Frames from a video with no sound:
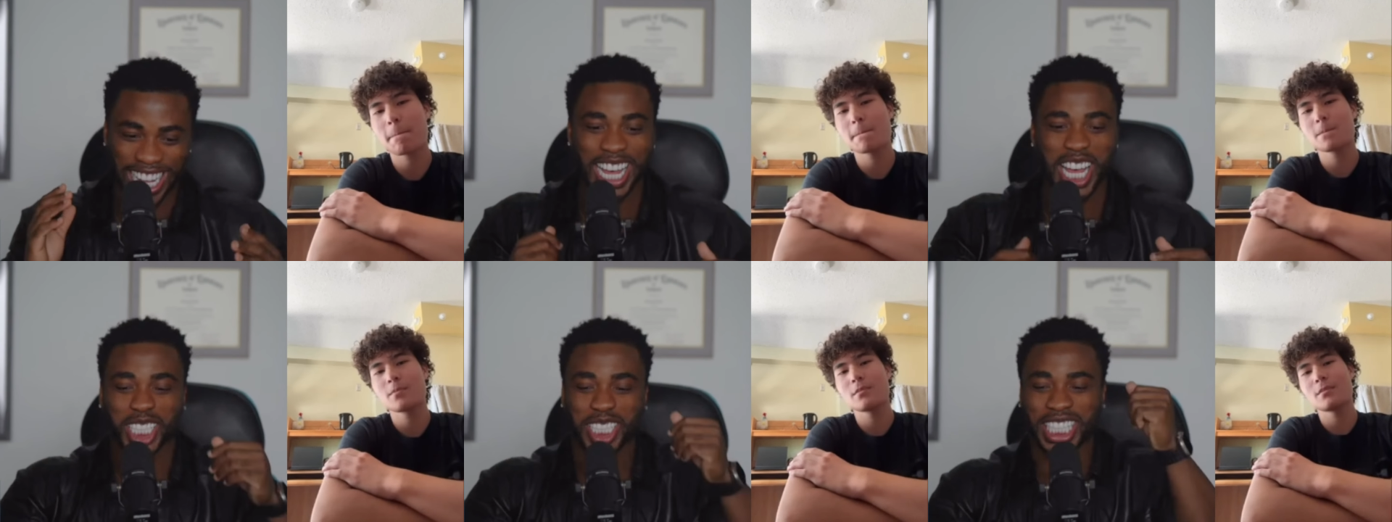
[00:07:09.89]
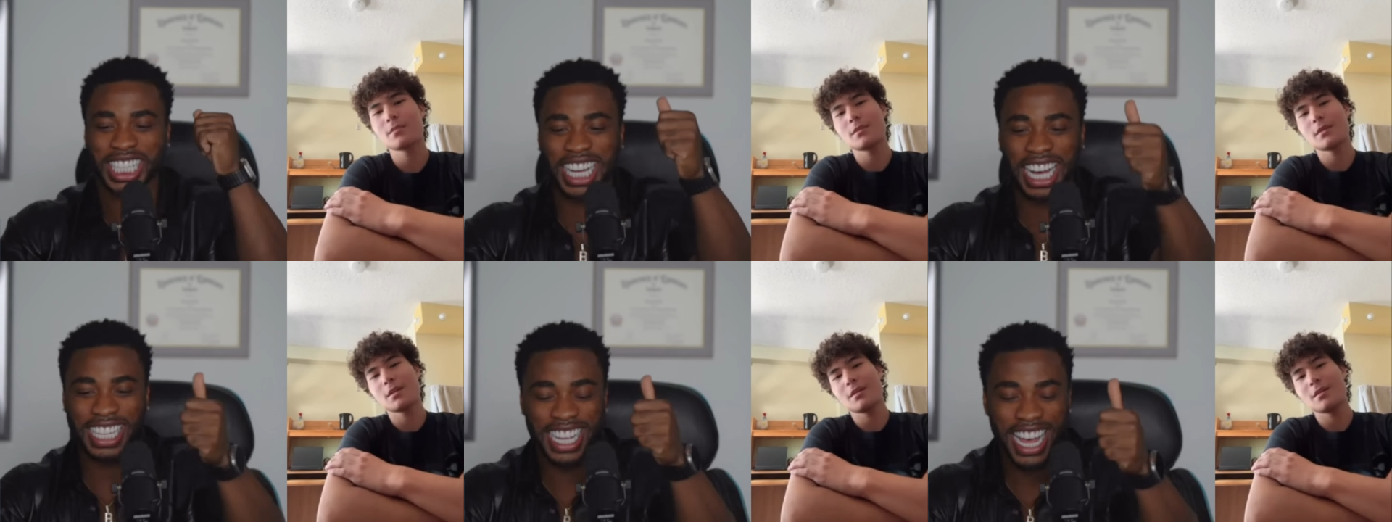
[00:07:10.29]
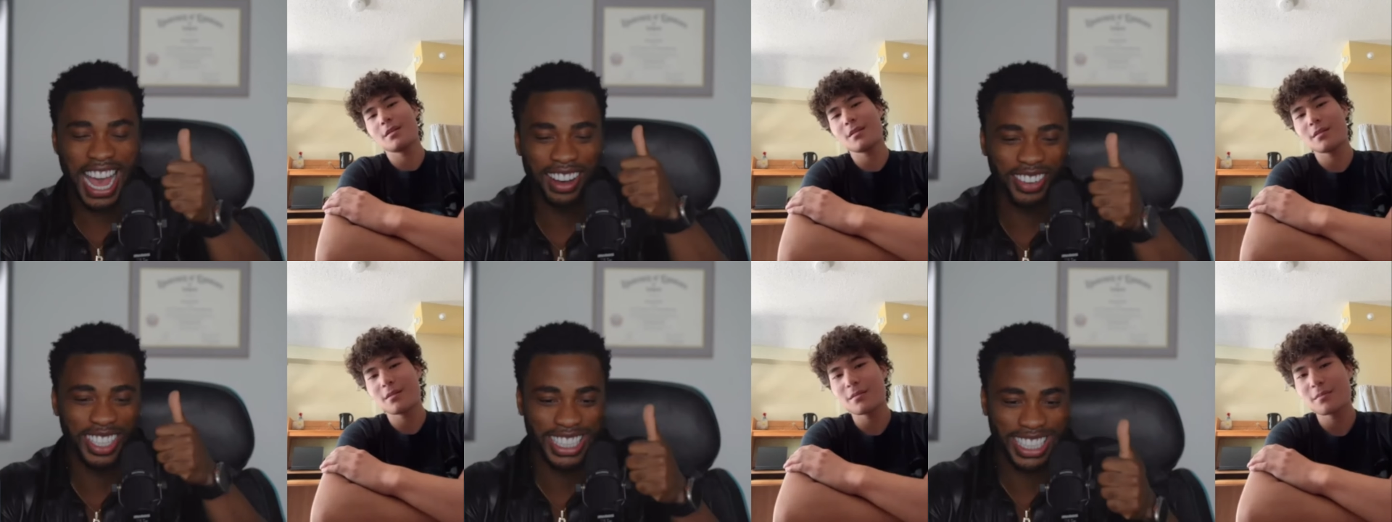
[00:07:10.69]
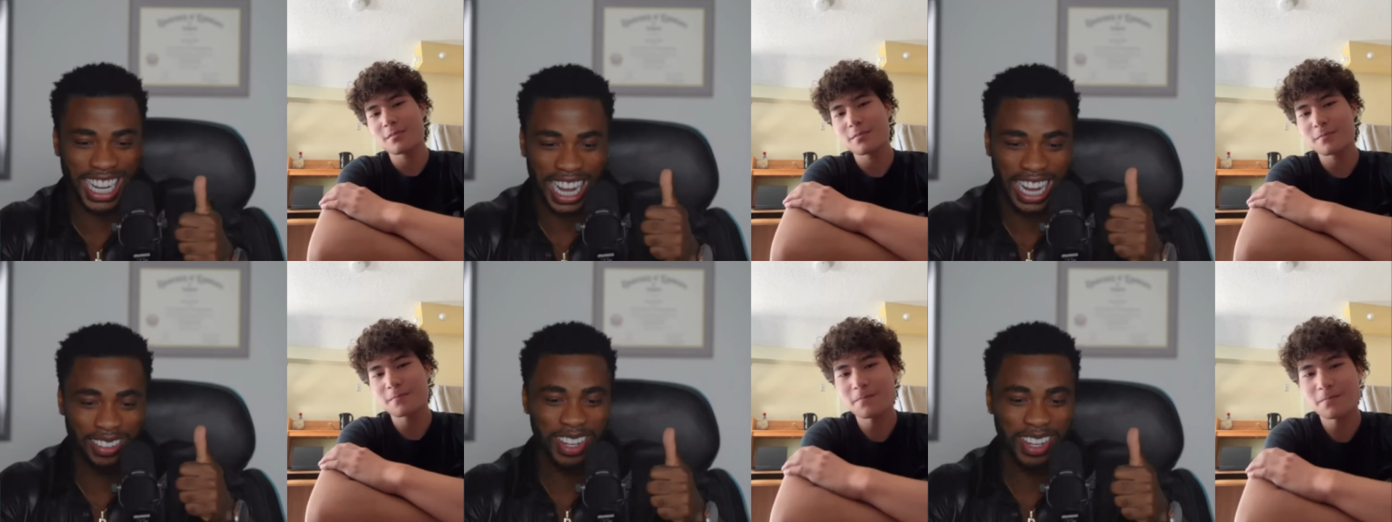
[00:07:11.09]
Speaker 1: She doesn't have a
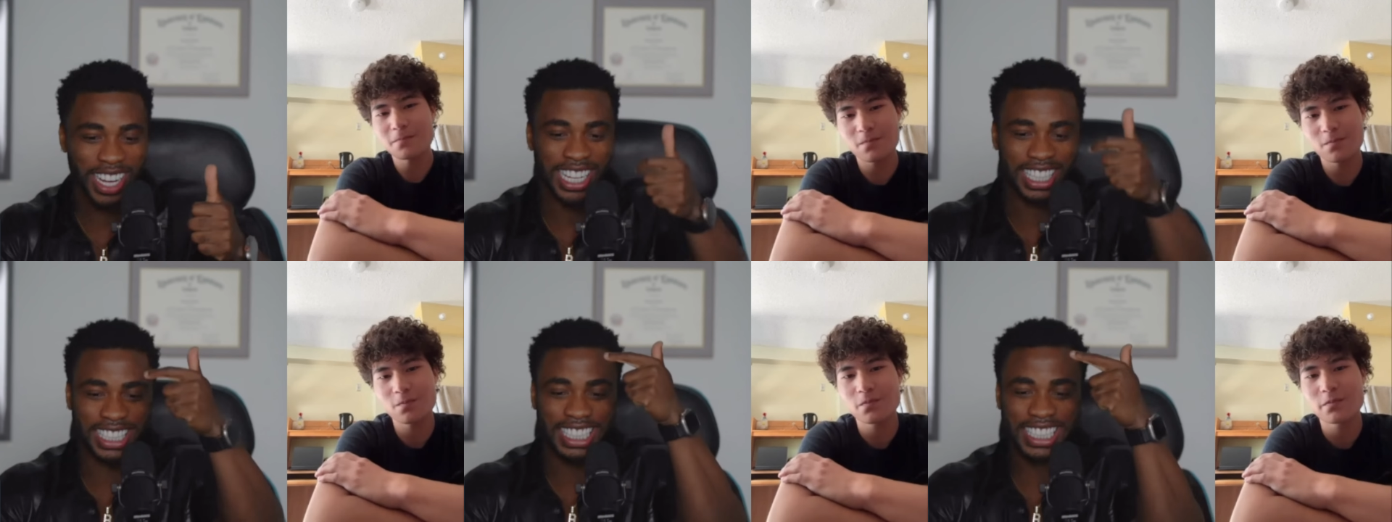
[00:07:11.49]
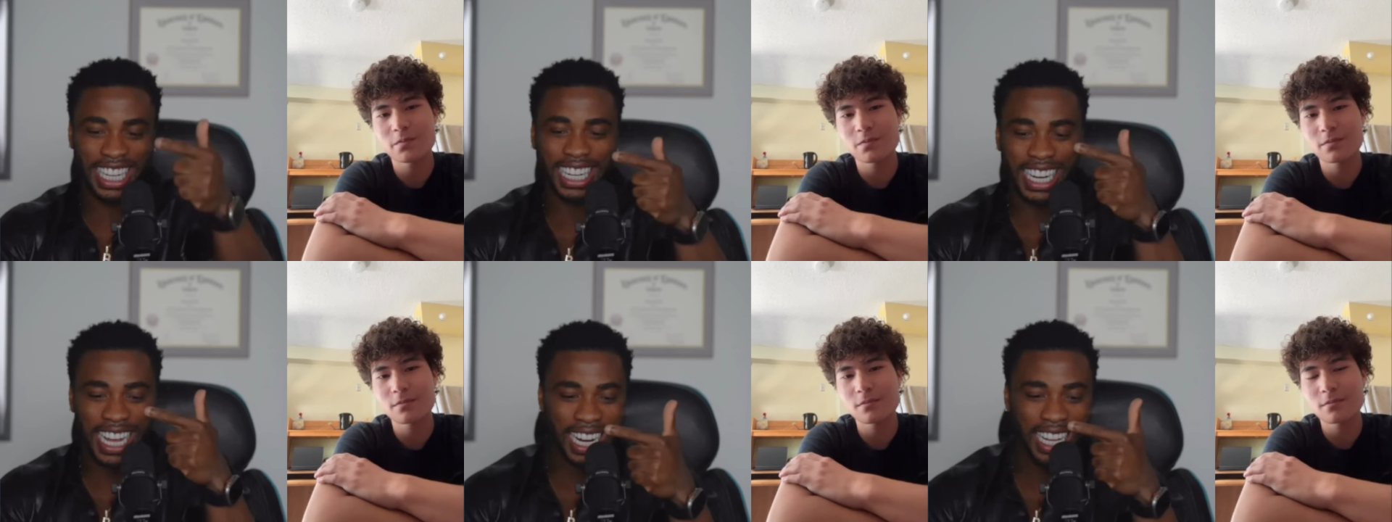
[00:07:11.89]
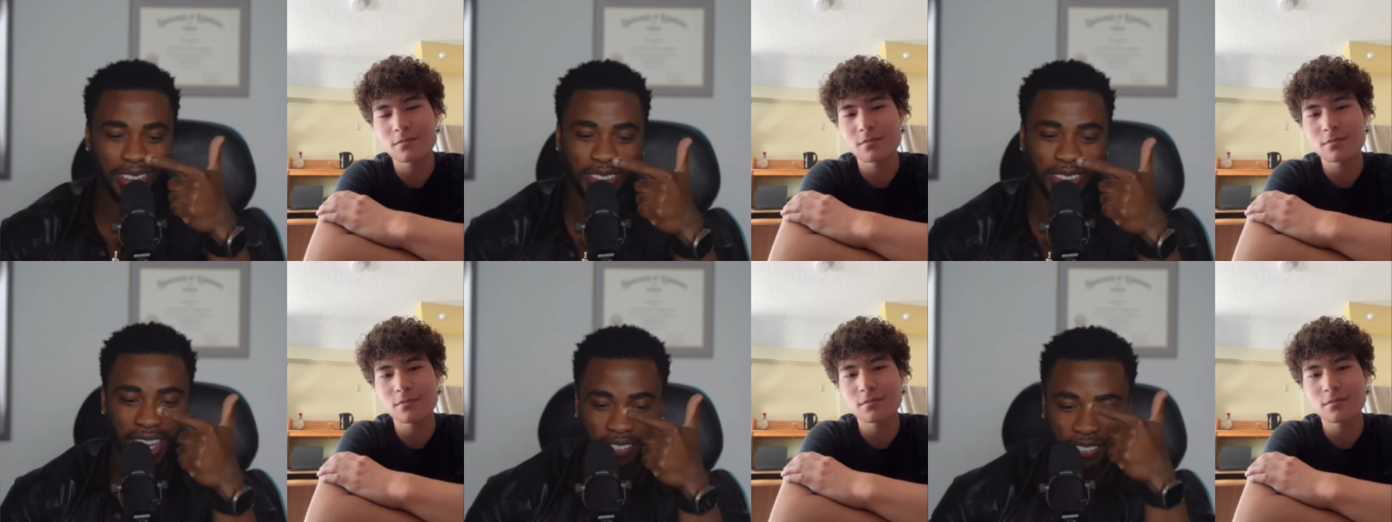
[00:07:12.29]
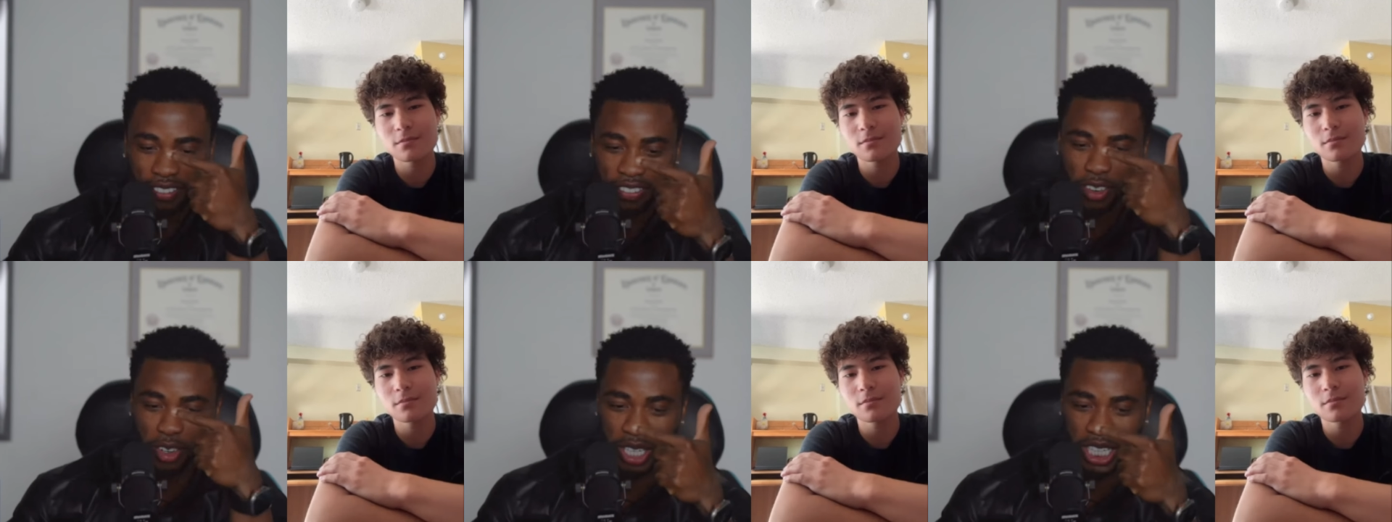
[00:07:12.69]
job. She didn't let him hit for
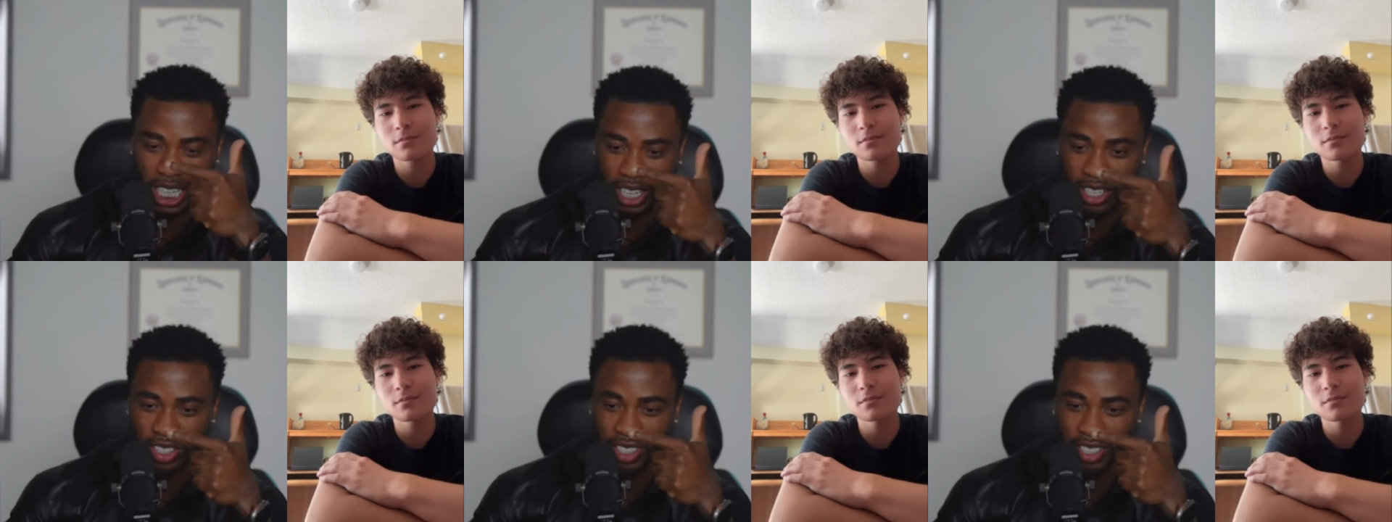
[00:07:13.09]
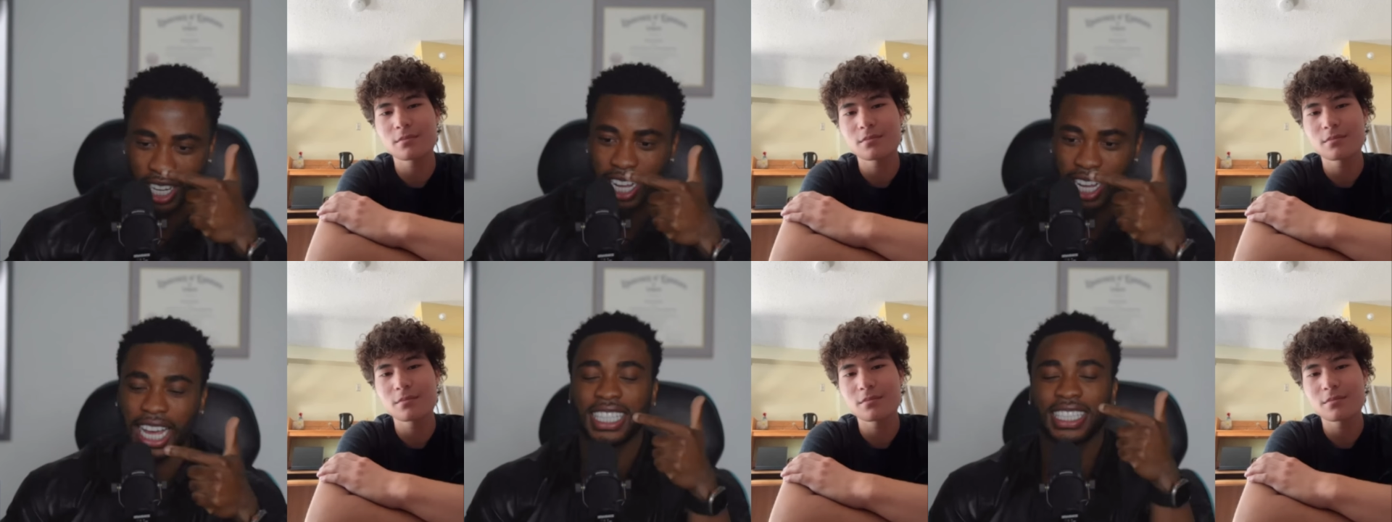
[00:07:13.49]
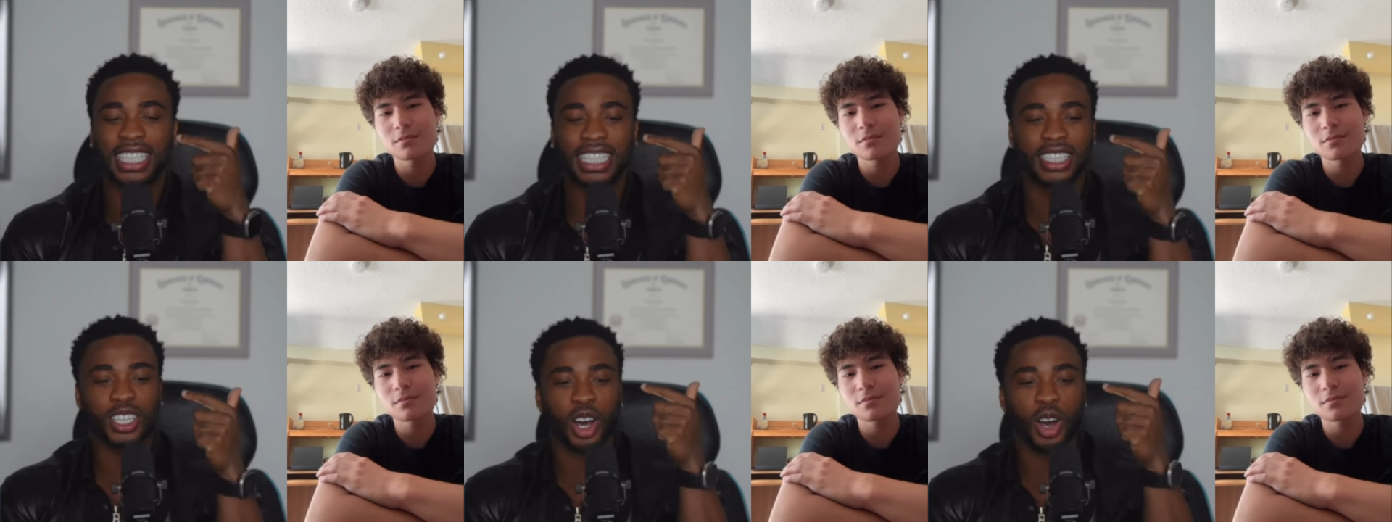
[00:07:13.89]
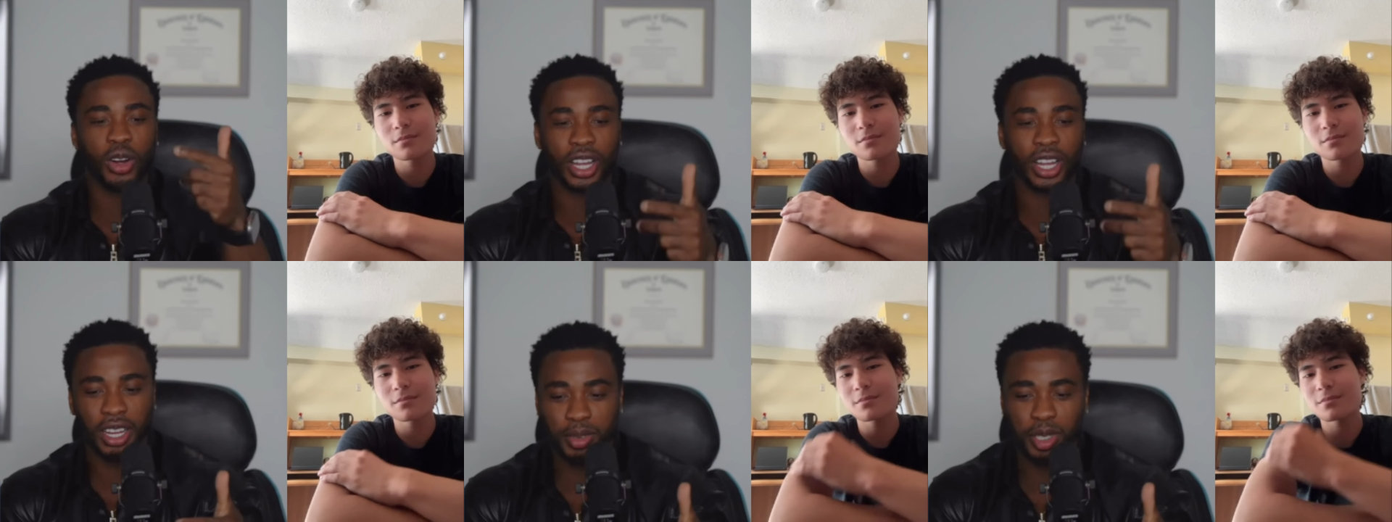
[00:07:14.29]
four years. And she told
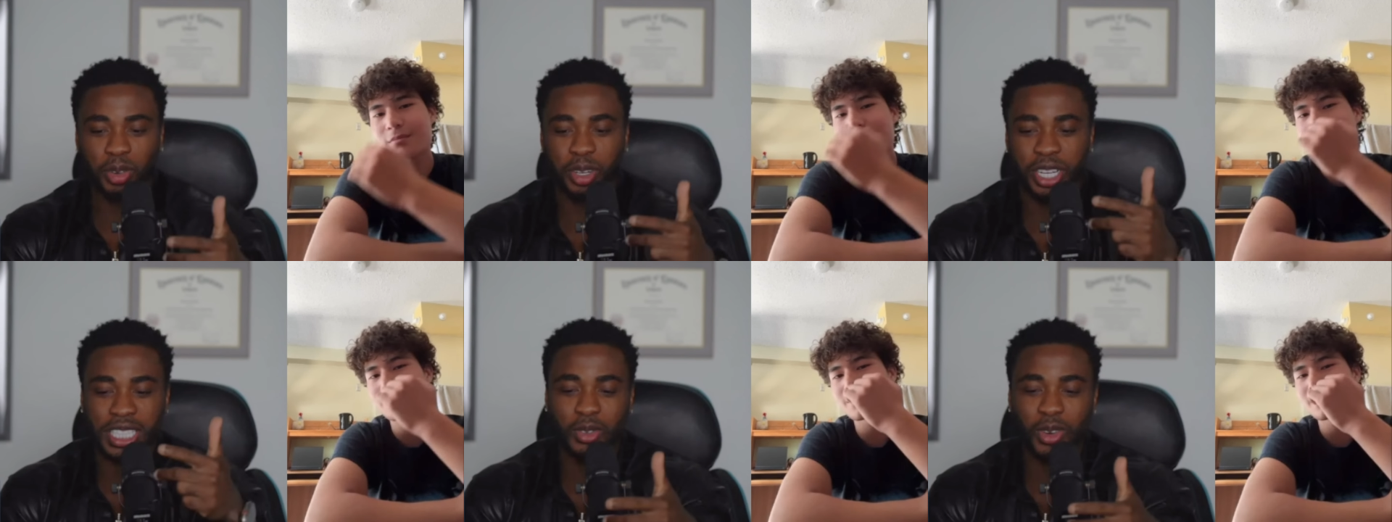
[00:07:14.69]
him the reason why